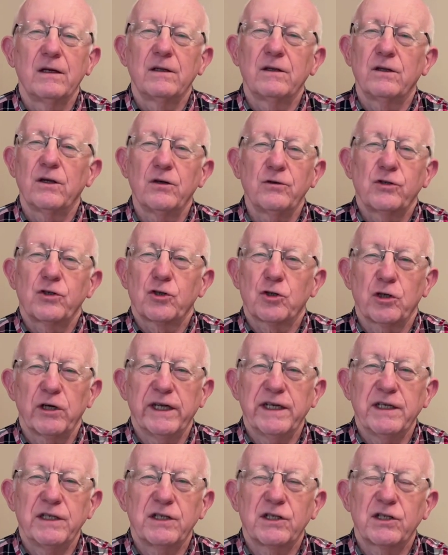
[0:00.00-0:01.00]
Those
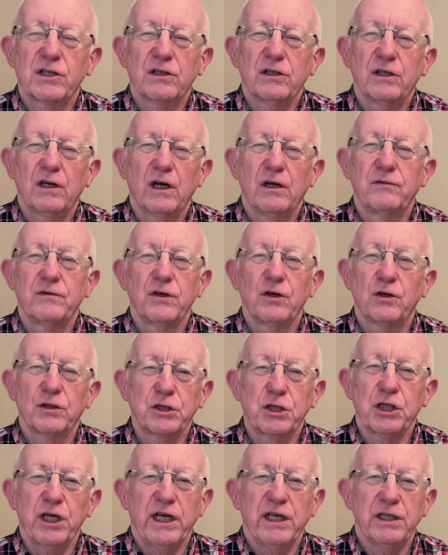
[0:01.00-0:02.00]
traits have not
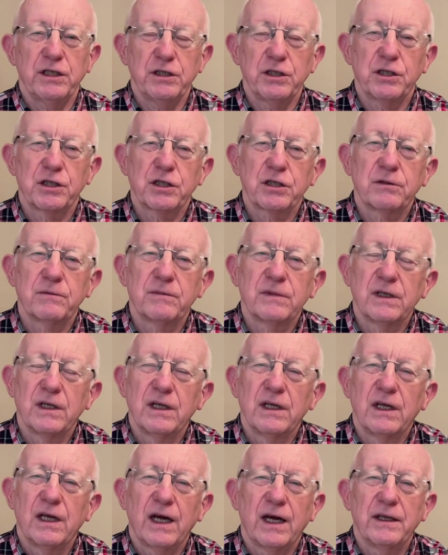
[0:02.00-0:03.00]
changed,
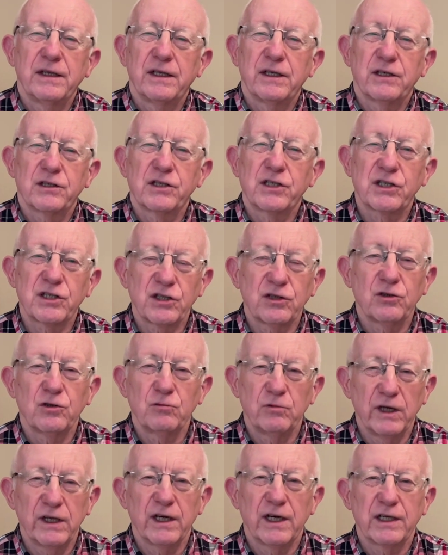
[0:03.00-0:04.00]
and they are still
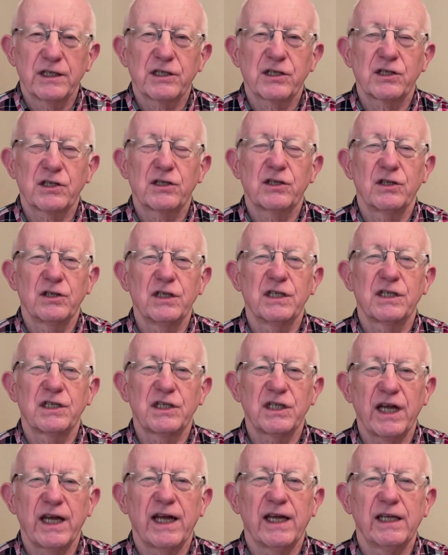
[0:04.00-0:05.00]
with us to this
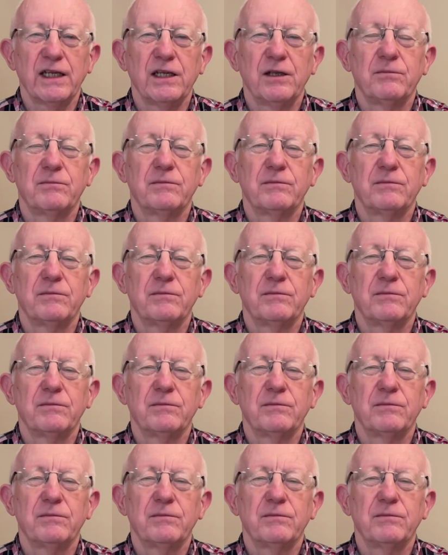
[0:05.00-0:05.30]
day.